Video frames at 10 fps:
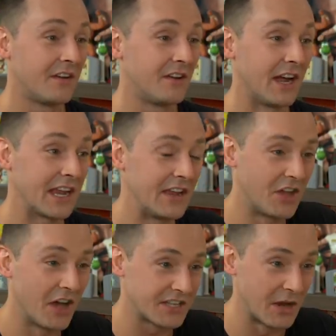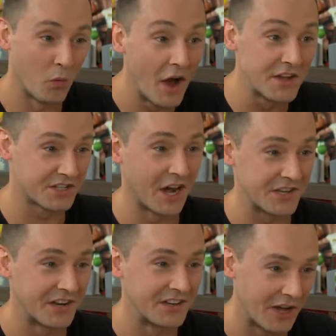Like it, Dust, it was
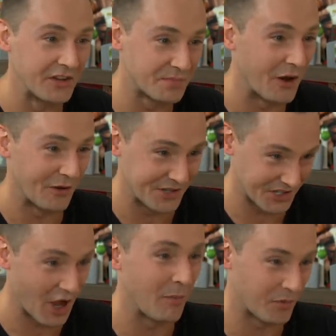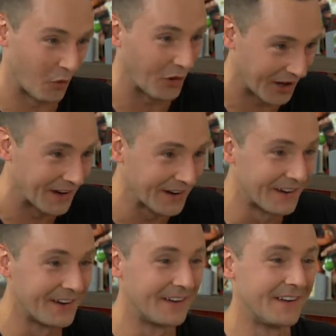Dustin until his putter stopped working.
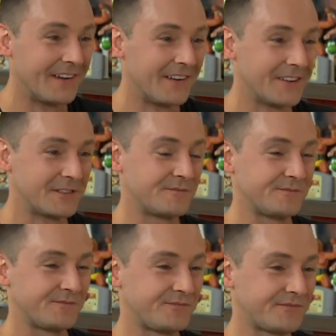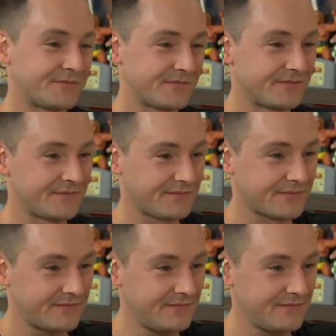Dustin's day